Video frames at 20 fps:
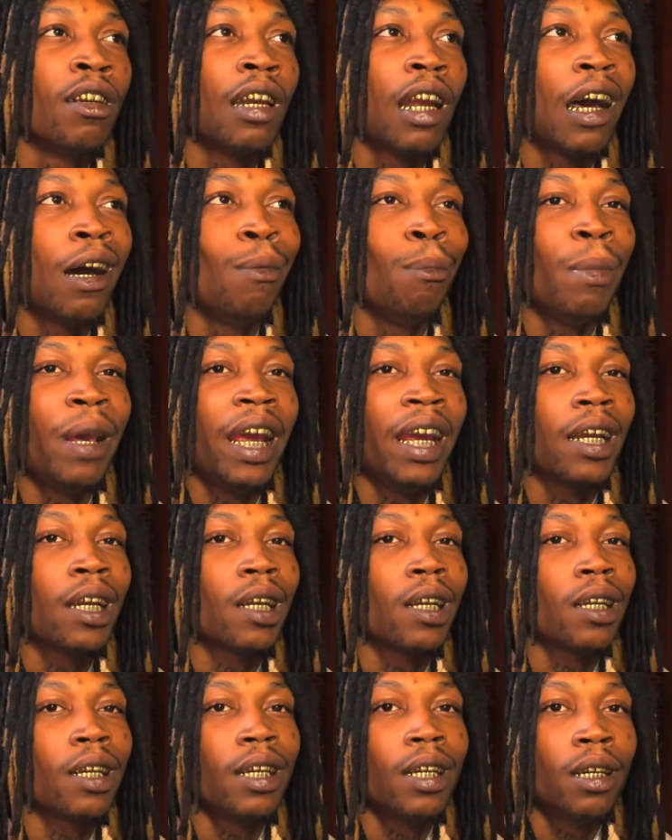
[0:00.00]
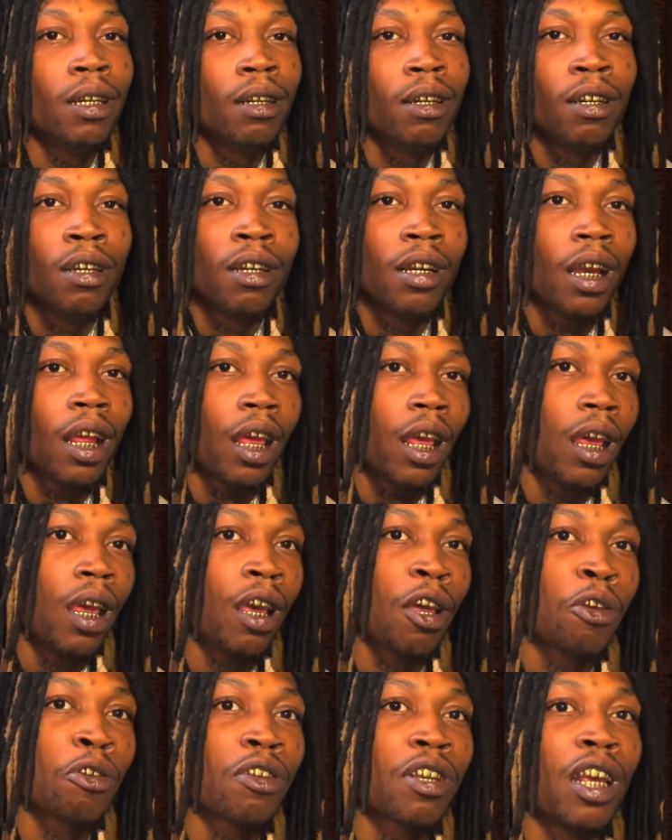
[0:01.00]
I'm back. I ain't
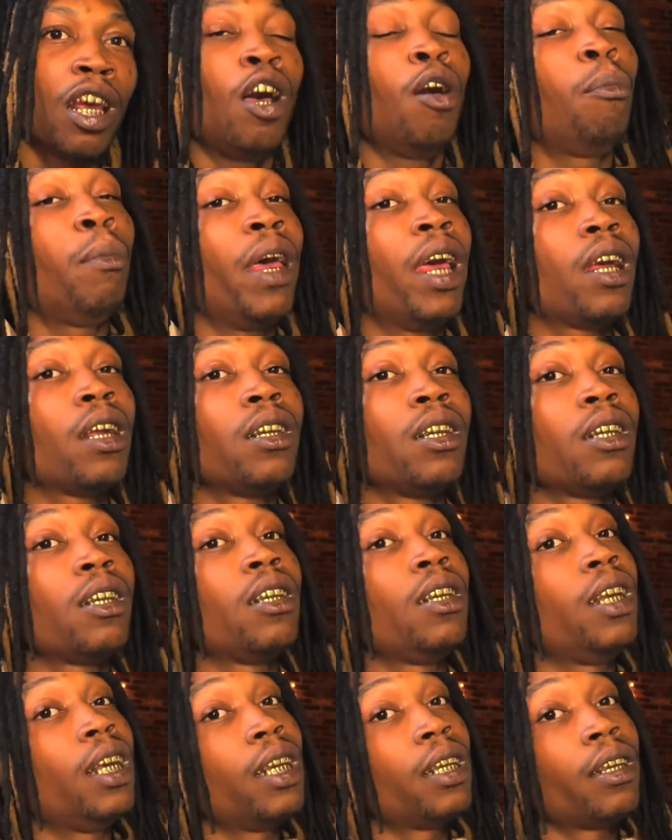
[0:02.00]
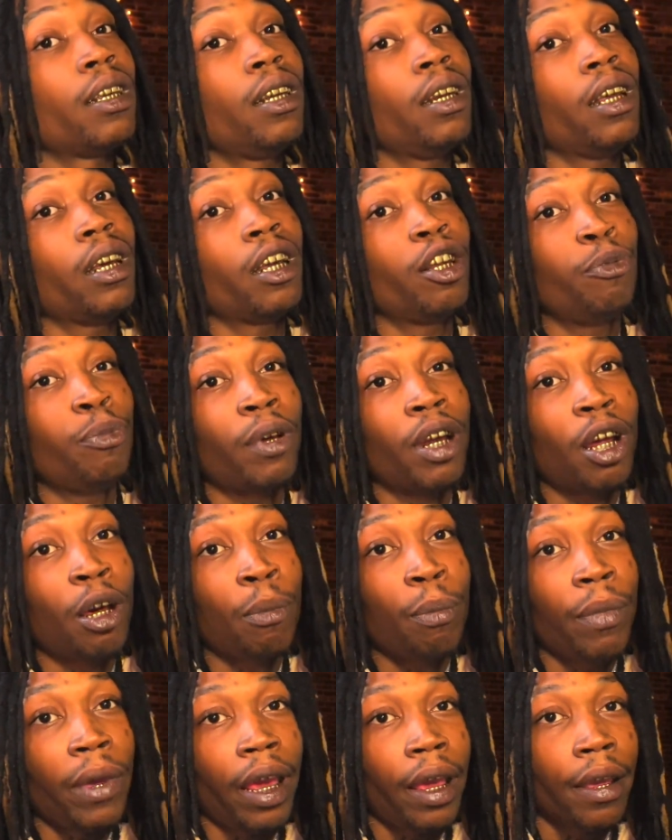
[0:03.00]
gonna say I'm back just dissing niggas, but I'm
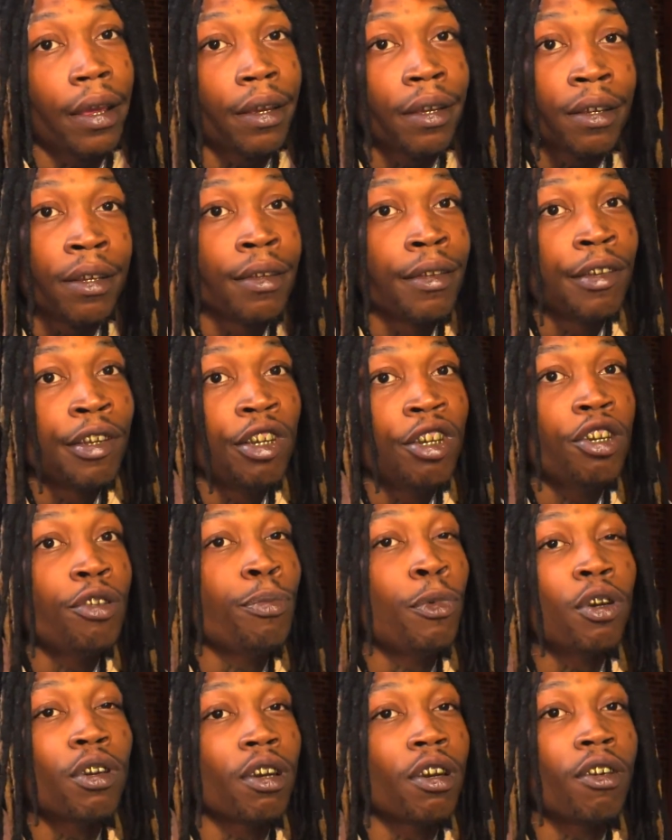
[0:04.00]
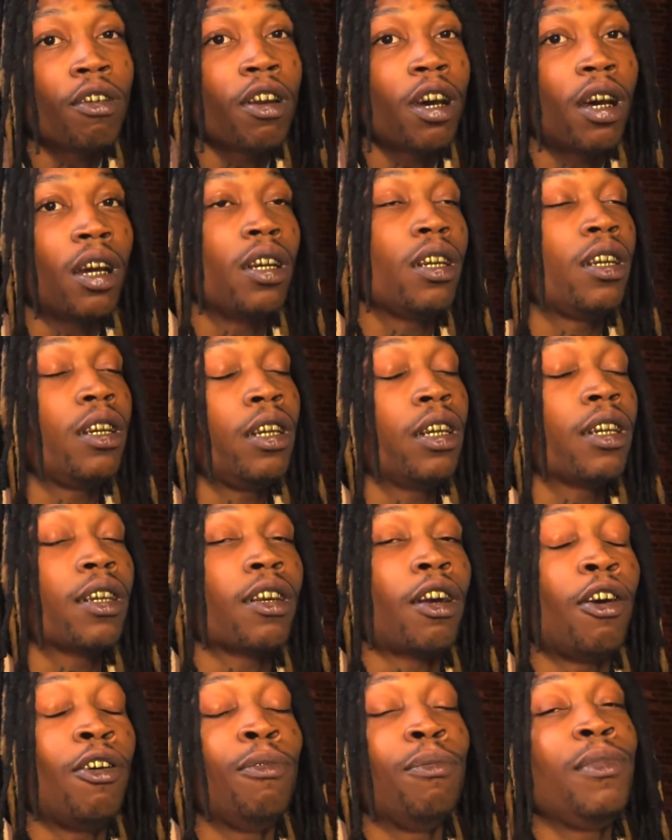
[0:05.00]
back smoking on all these niggas
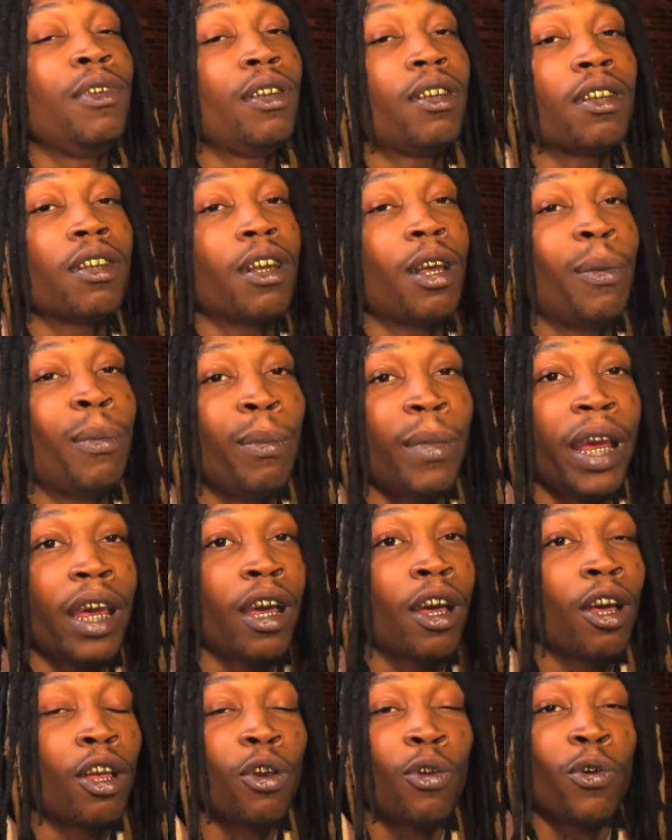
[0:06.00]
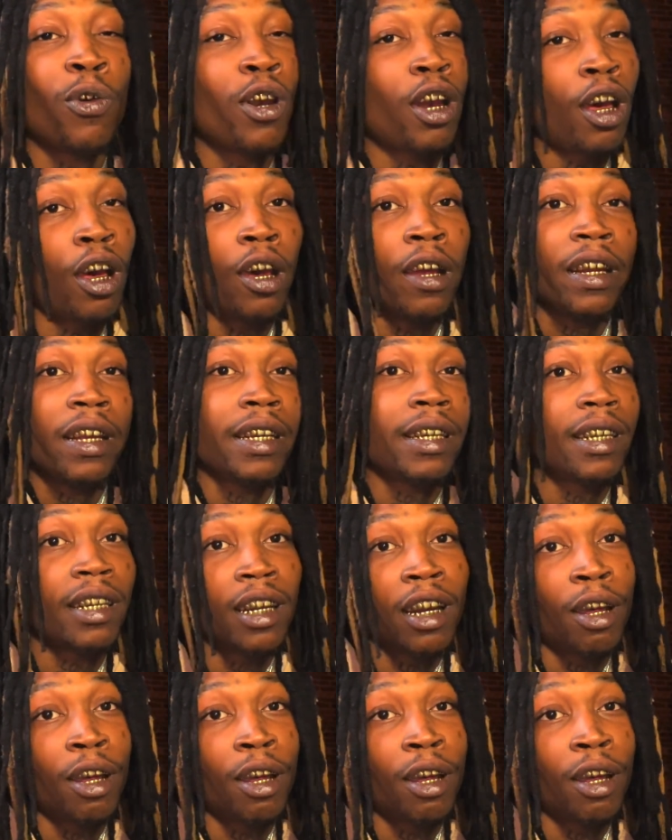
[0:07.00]
homies. I'm back doing all this shit.